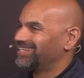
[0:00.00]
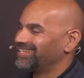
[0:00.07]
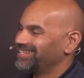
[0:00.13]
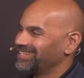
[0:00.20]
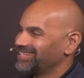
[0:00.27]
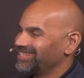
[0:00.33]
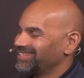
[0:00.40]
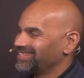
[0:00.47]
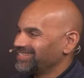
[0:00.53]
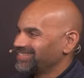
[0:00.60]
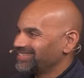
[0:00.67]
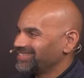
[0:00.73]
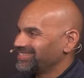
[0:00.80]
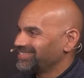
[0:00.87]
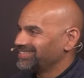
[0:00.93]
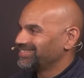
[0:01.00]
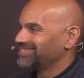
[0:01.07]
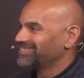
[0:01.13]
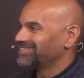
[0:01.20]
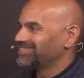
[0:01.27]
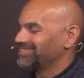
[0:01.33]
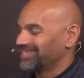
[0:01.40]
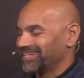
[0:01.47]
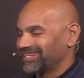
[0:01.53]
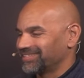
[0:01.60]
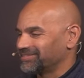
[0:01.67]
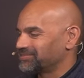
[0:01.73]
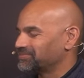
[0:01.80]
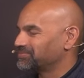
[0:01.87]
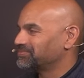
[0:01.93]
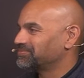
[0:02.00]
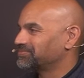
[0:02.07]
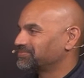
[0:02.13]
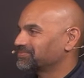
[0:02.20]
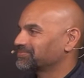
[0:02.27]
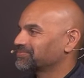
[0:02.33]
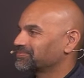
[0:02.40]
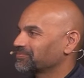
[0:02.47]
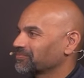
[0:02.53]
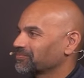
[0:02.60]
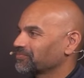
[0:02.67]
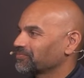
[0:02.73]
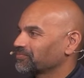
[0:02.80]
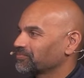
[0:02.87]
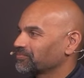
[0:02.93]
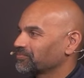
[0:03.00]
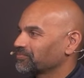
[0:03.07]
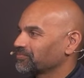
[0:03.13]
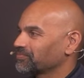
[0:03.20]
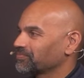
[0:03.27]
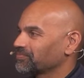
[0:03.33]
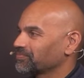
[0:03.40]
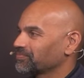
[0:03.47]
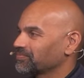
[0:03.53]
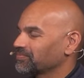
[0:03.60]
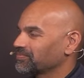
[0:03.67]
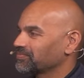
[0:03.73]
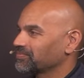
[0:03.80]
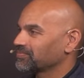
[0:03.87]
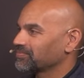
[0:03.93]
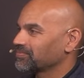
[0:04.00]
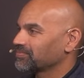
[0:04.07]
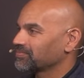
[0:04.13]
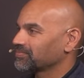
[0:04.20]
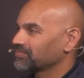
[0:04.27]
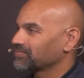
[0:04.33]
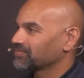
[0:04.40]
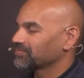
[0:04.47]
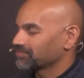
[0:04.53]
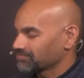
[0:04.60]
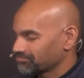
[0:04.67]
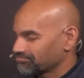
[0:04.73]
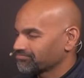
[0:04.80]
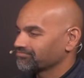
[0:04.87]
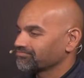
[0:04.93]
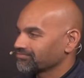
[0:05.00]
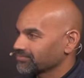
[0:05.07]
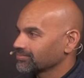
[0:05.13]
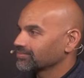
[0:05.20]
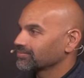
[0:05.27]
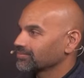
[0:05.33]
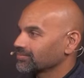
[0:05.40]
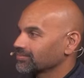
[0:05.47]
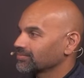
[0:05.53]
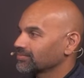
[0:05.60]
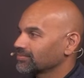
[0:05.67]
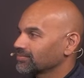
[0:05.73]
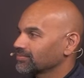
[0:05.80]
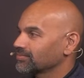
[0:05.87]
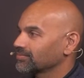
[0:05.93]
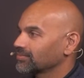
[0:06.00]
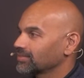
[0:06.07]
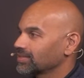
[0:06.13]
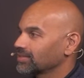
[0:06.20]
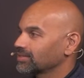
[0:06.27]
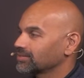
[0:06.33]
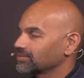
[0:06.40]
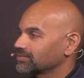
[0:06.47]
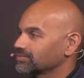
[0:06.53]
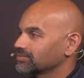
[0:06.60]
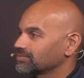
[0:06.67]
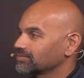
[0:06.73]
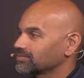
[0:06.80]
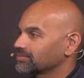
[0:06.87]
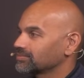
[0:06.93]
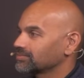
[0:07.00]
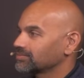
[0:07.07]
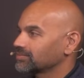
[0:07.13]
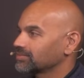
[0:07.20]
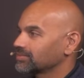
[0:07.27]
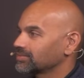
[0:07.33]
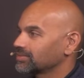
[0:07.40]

No words are spoken by the person on screen.